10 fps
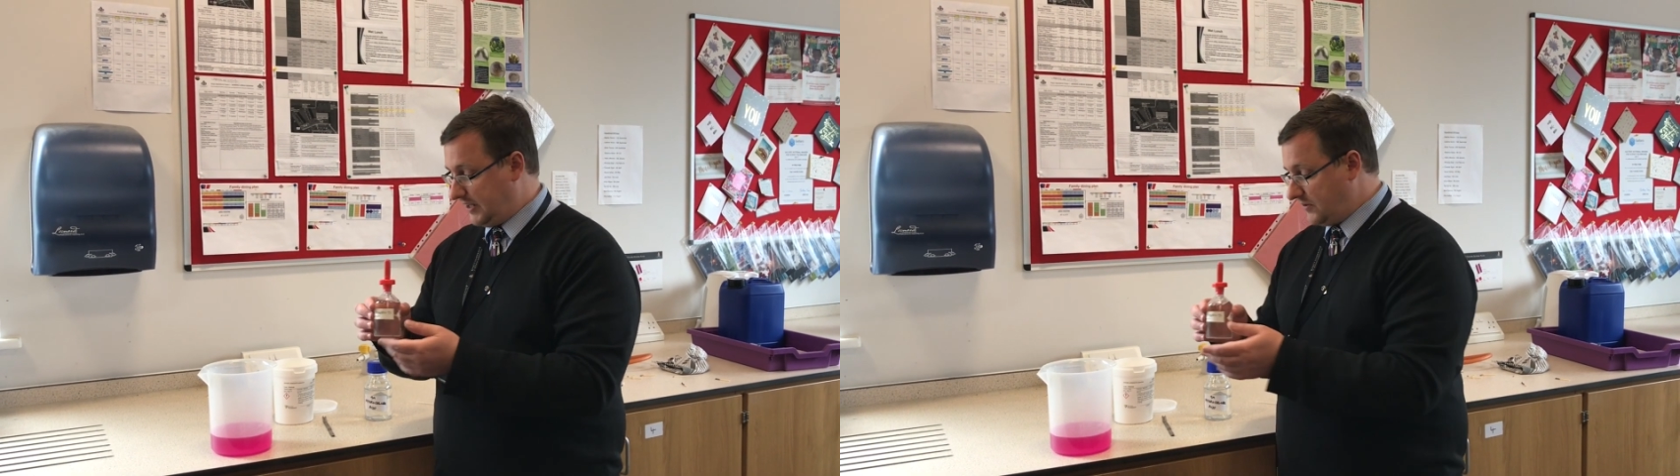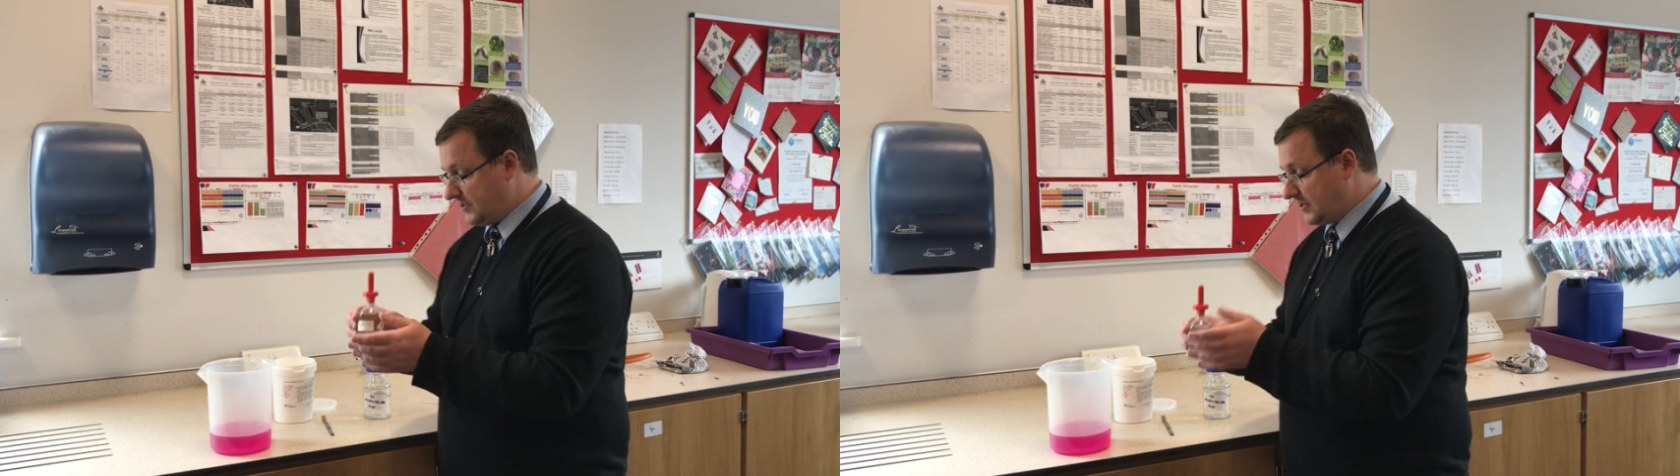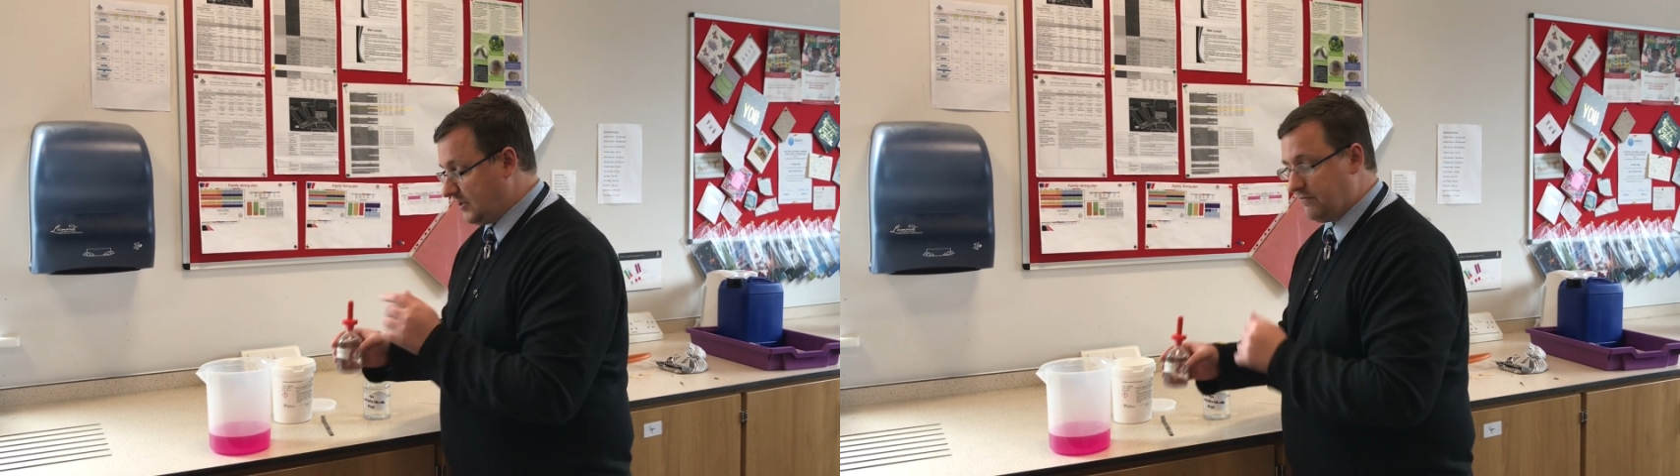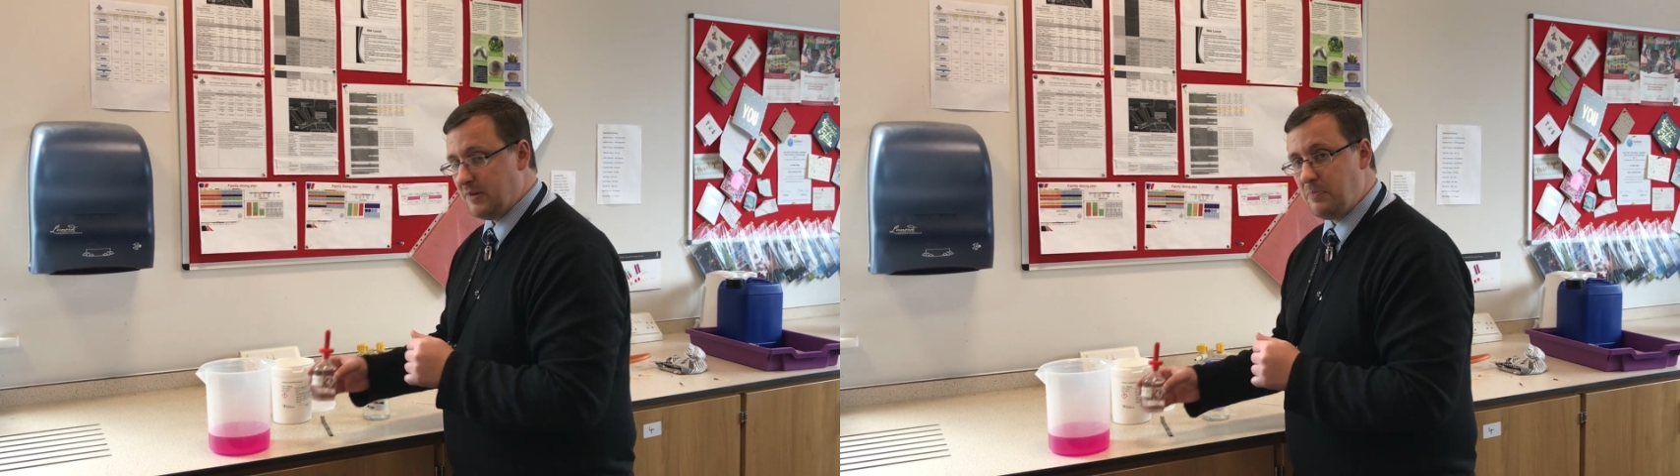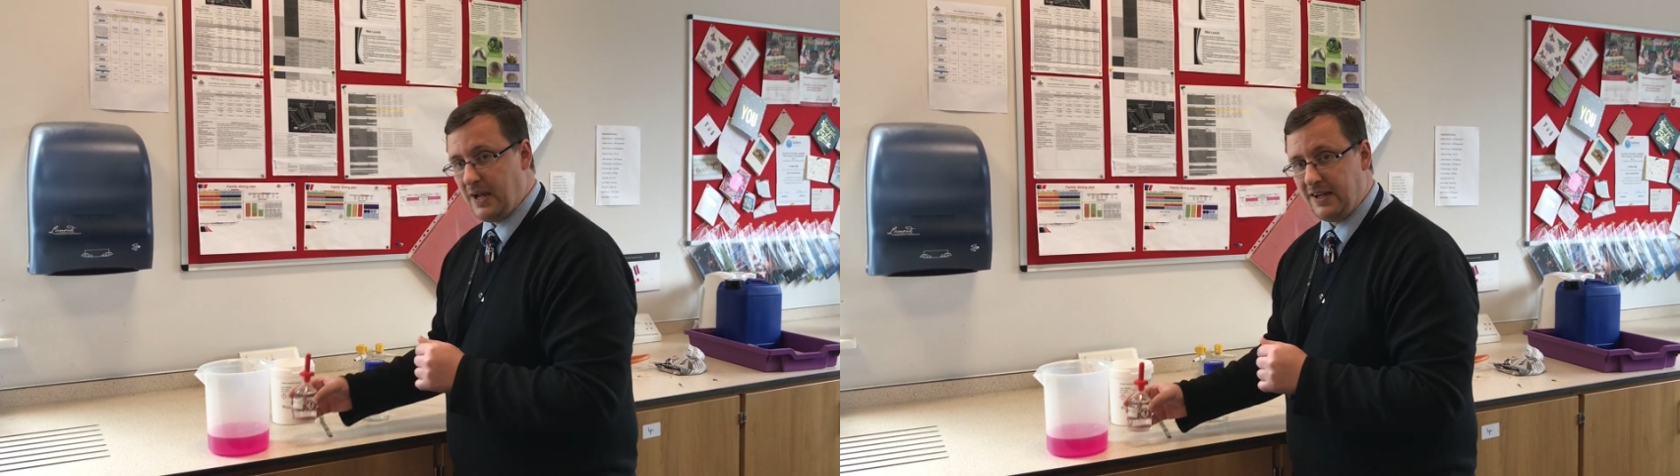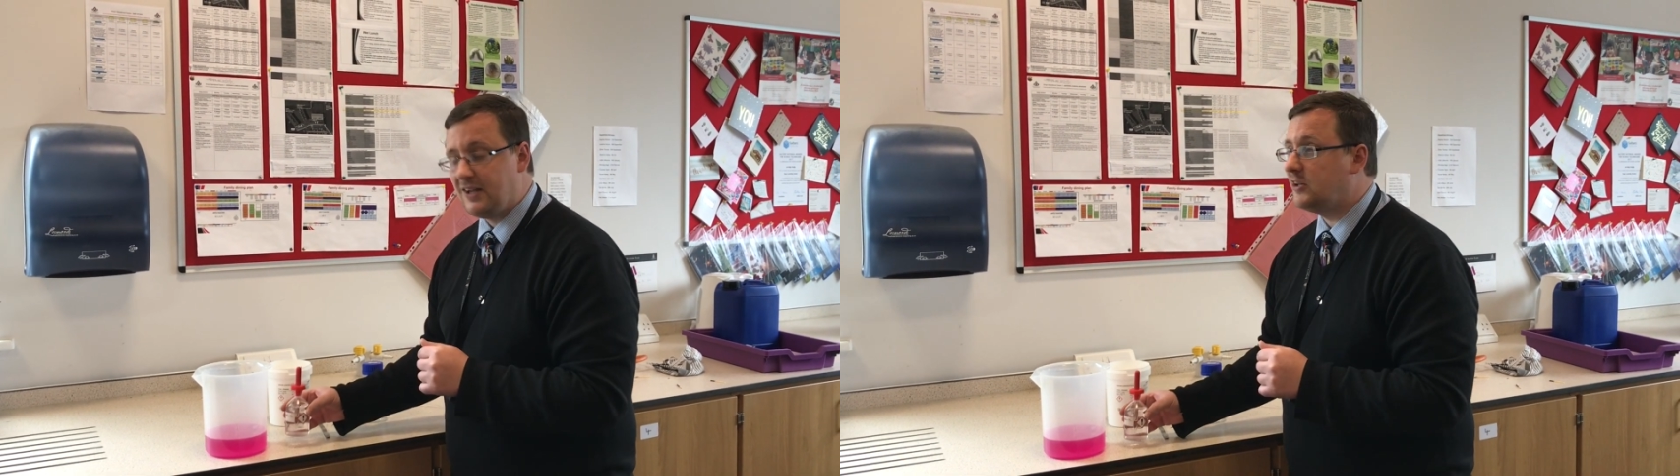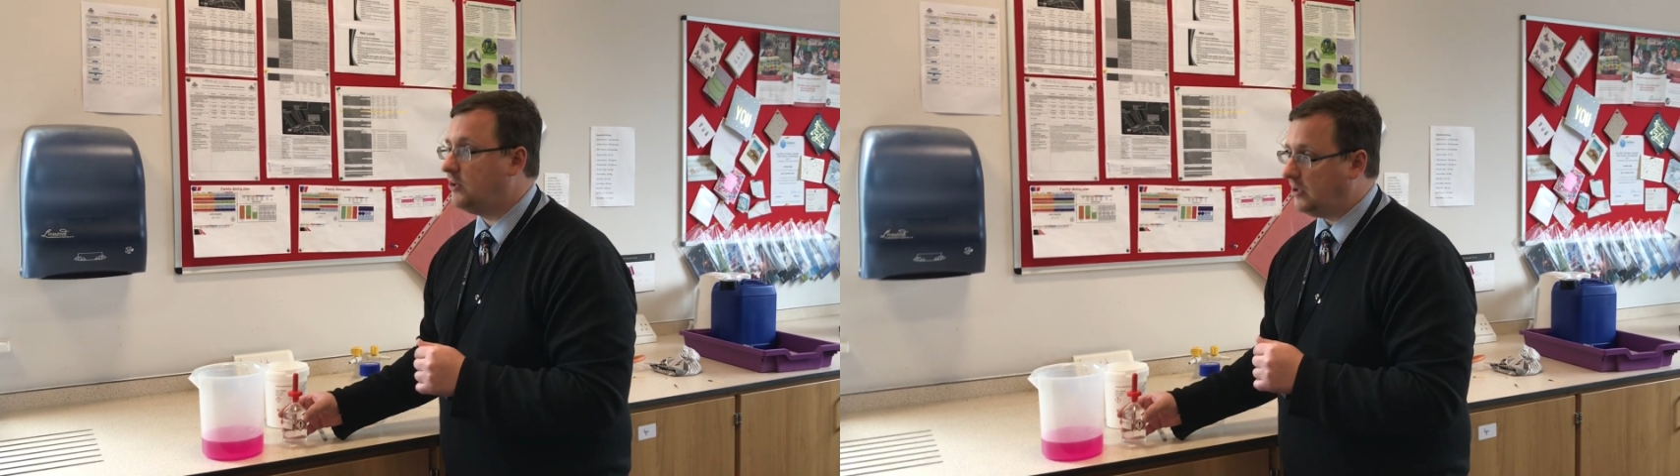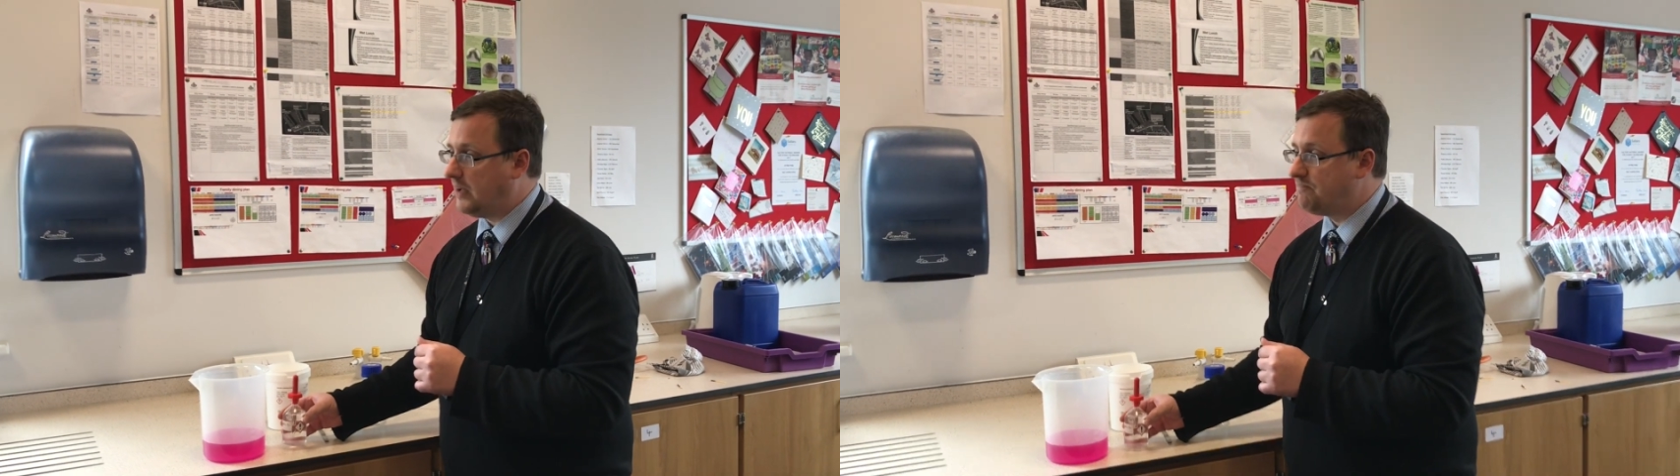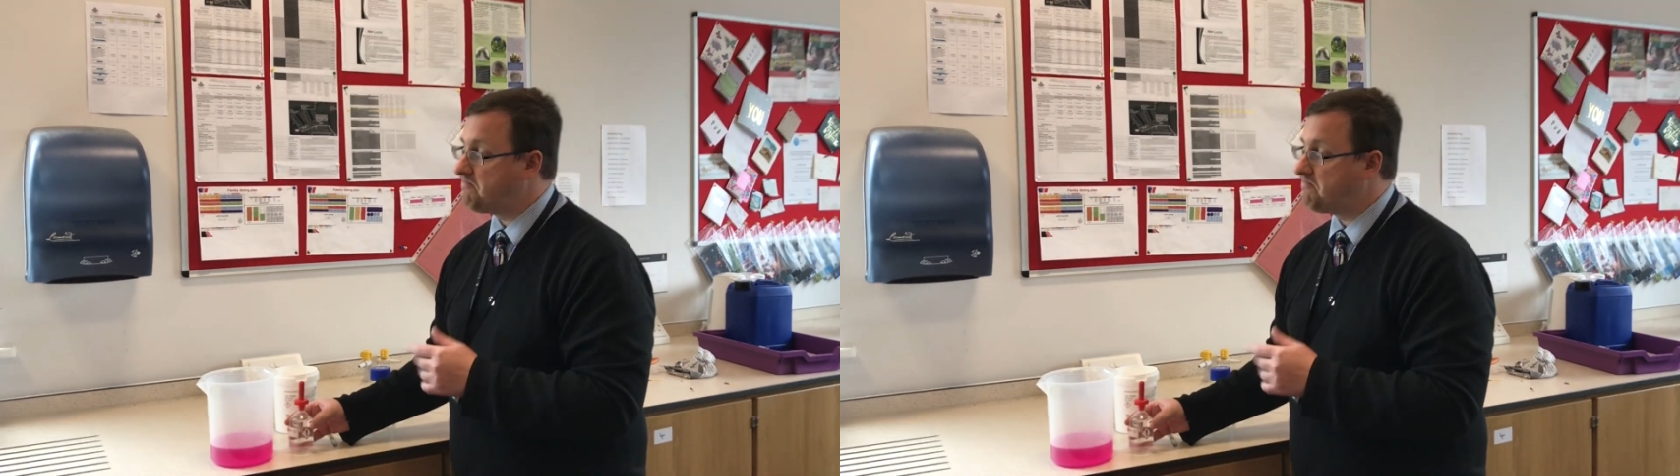goes this lovely pink colour.